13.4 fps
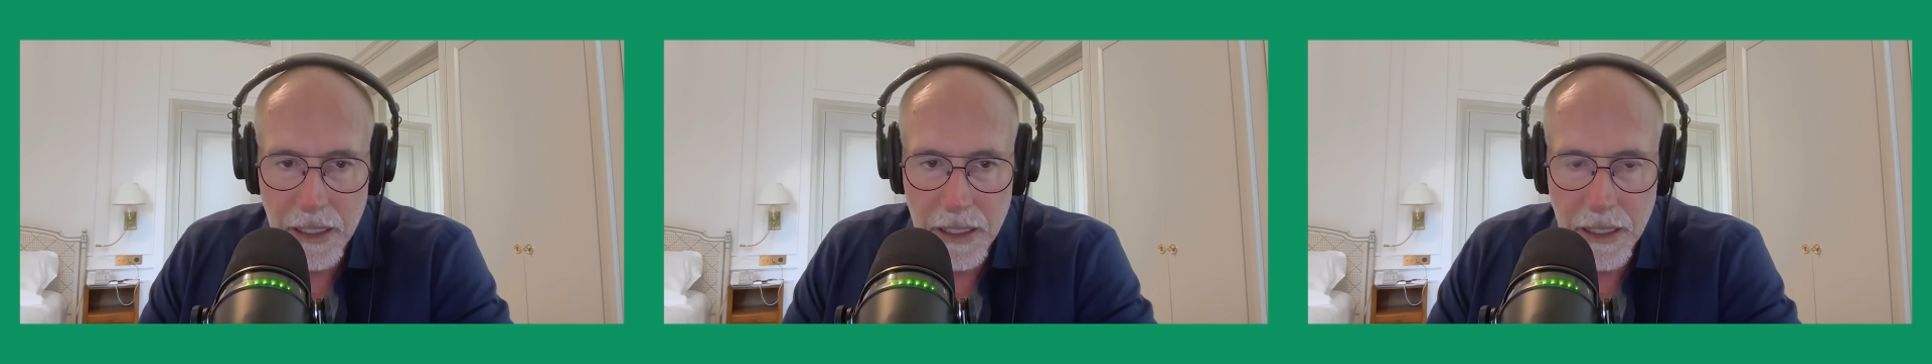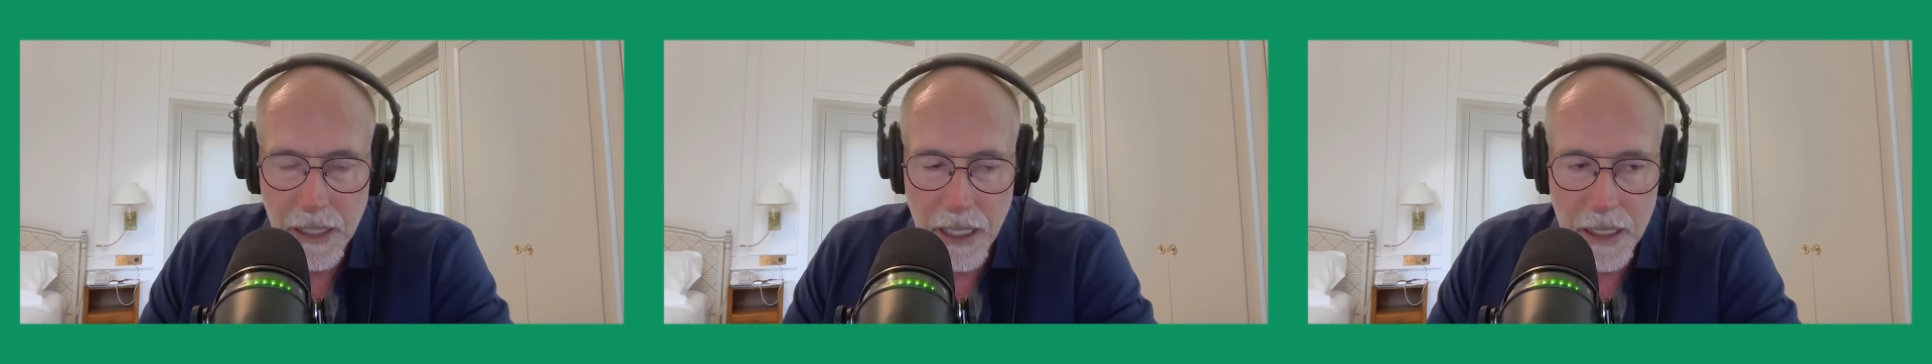
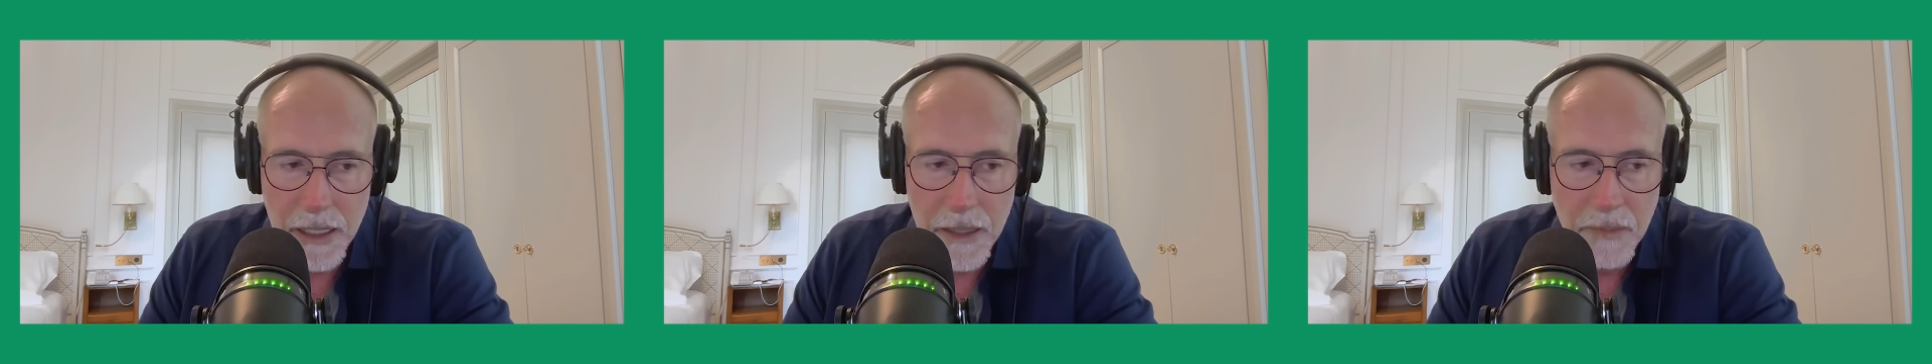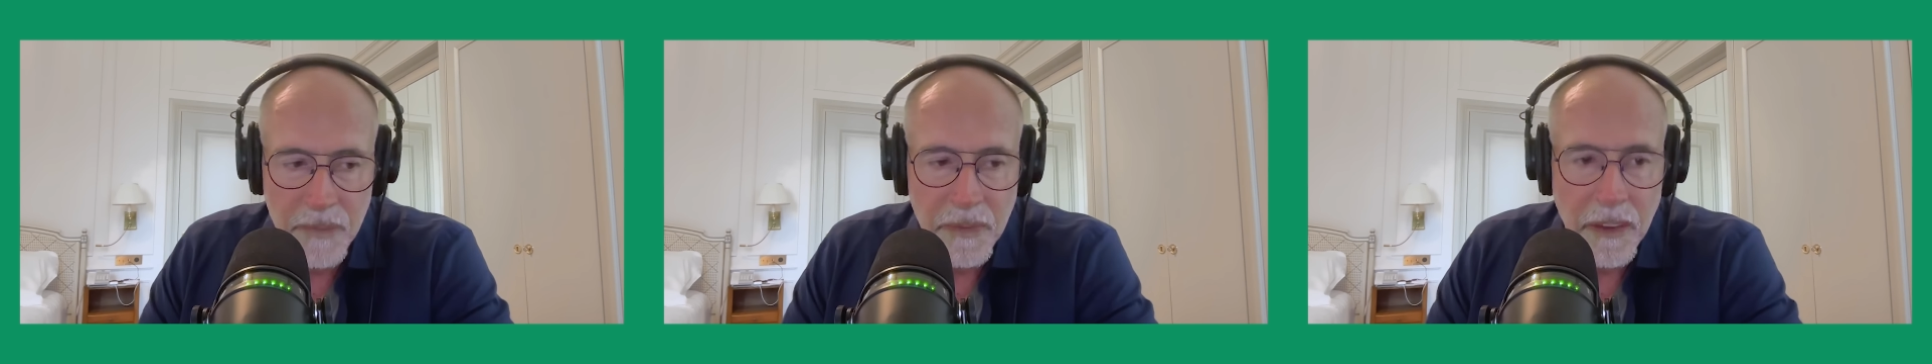sense.
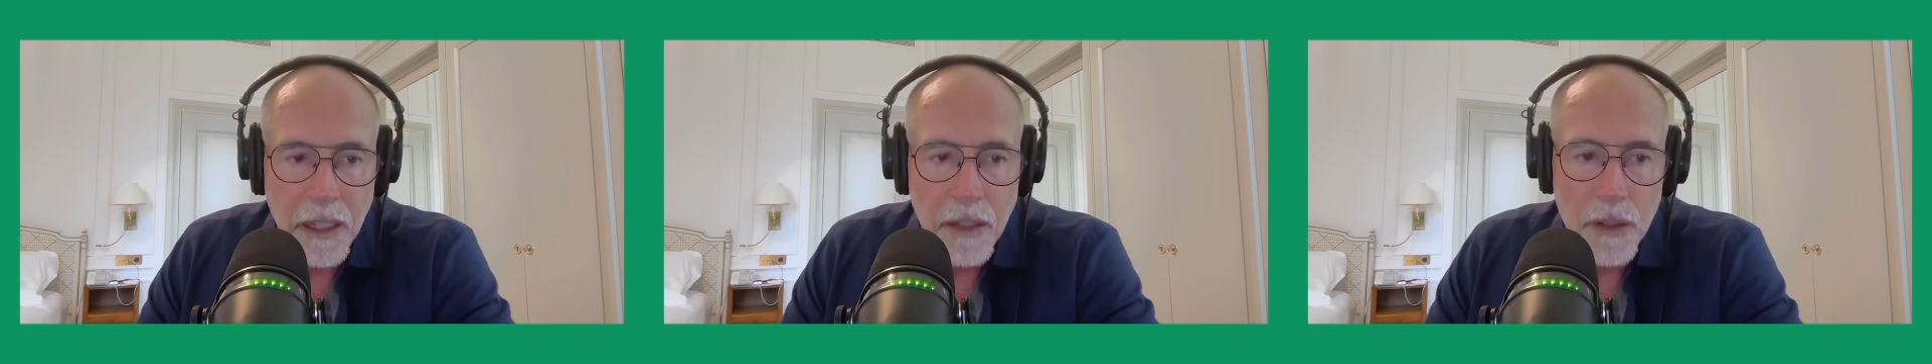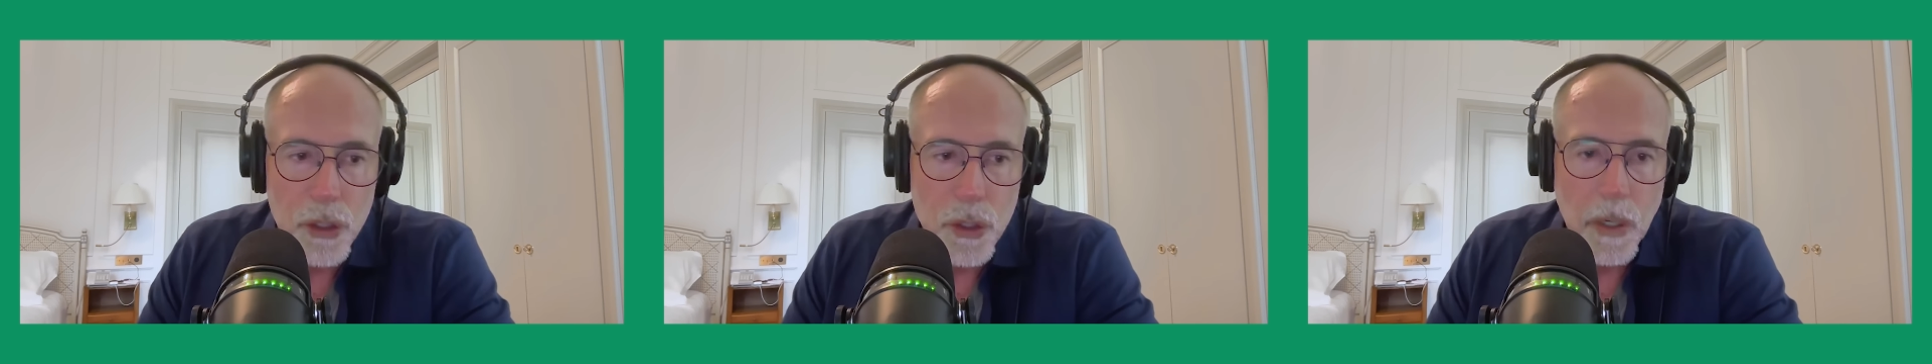
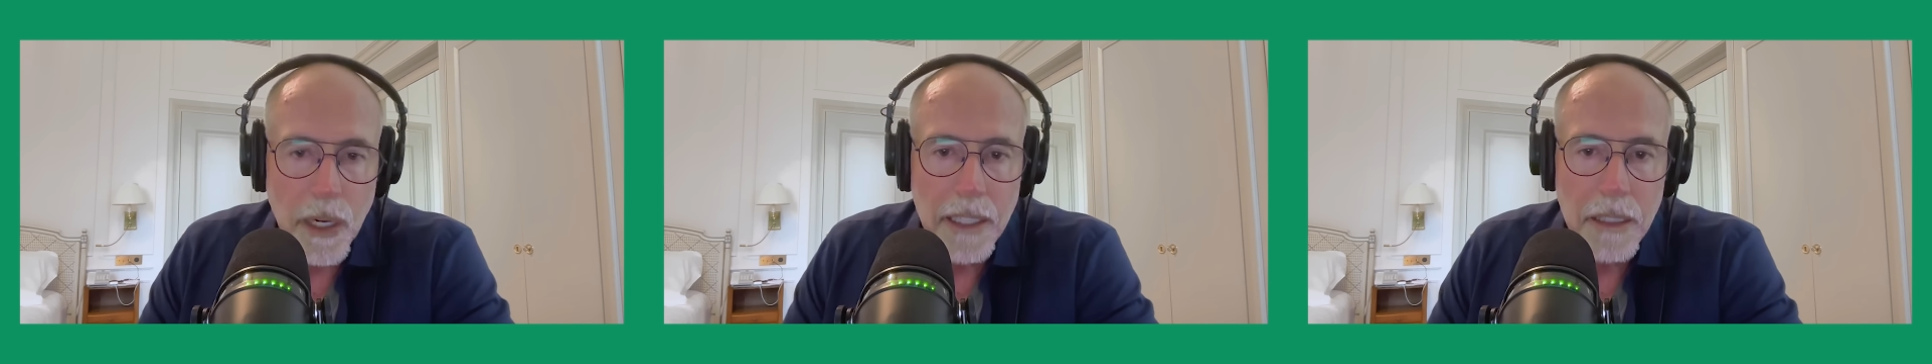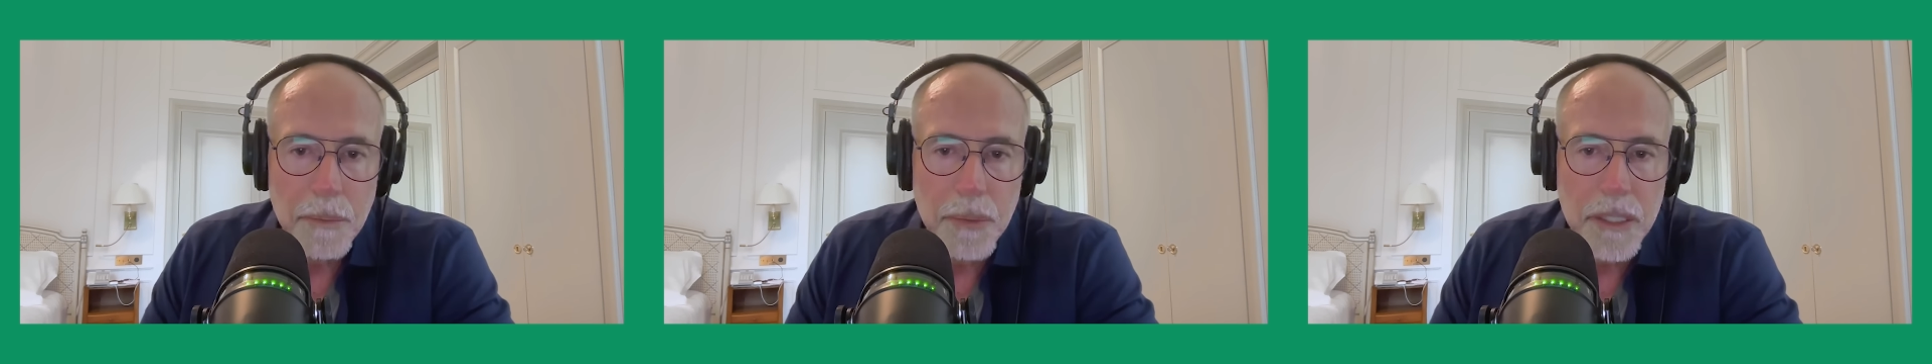They're trying
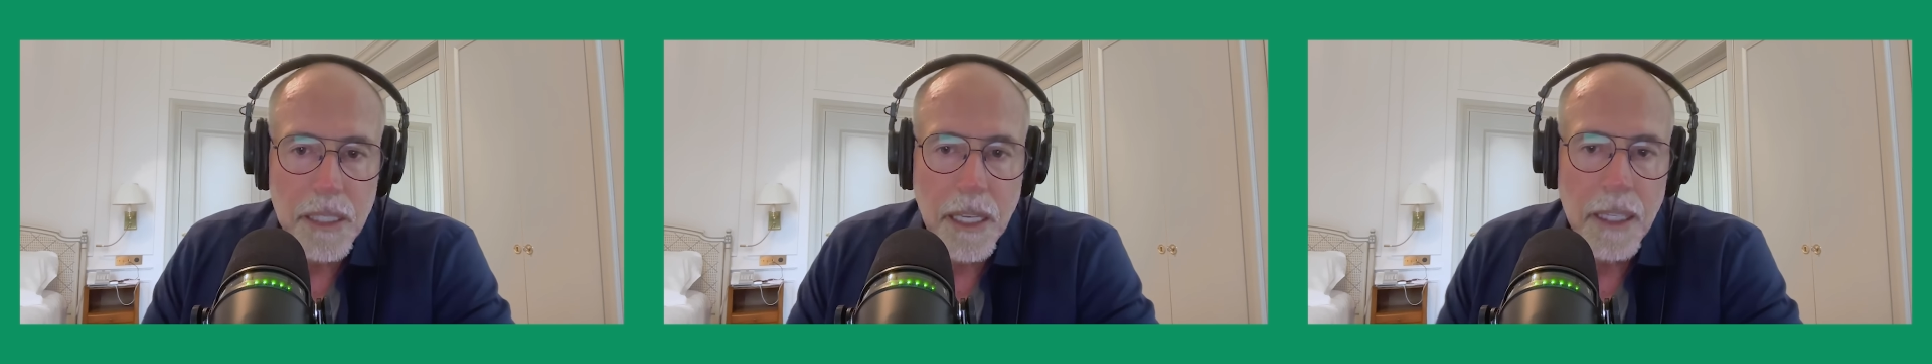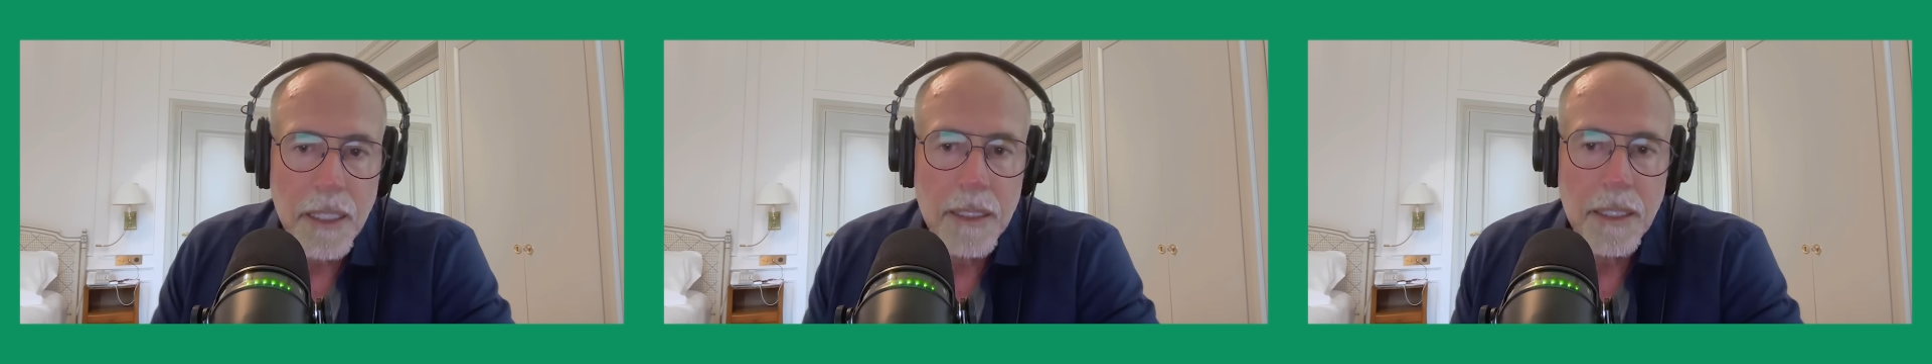to
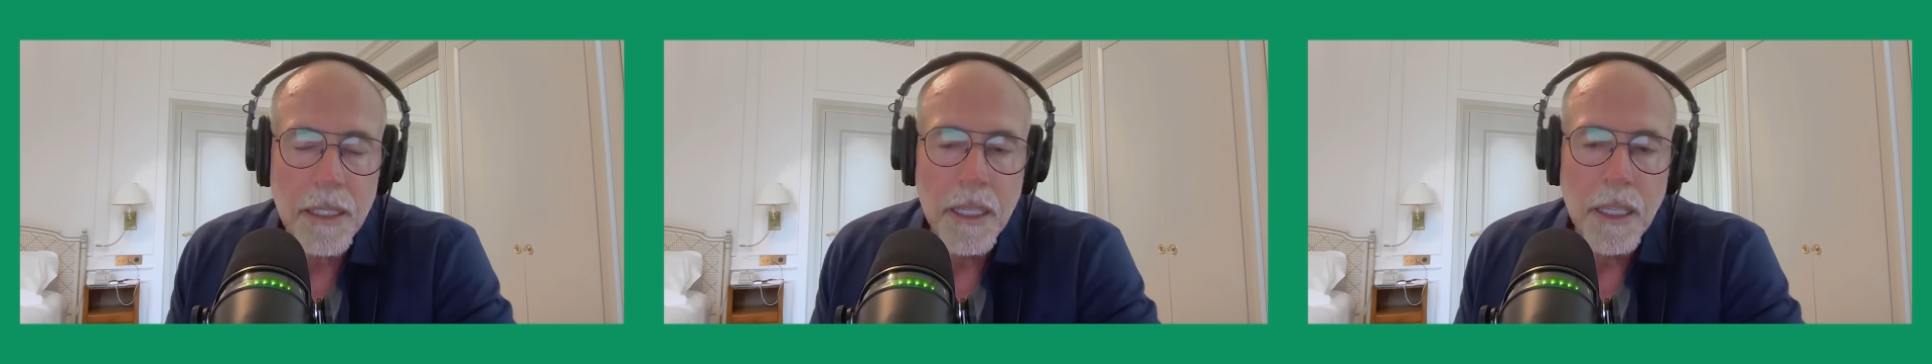pretend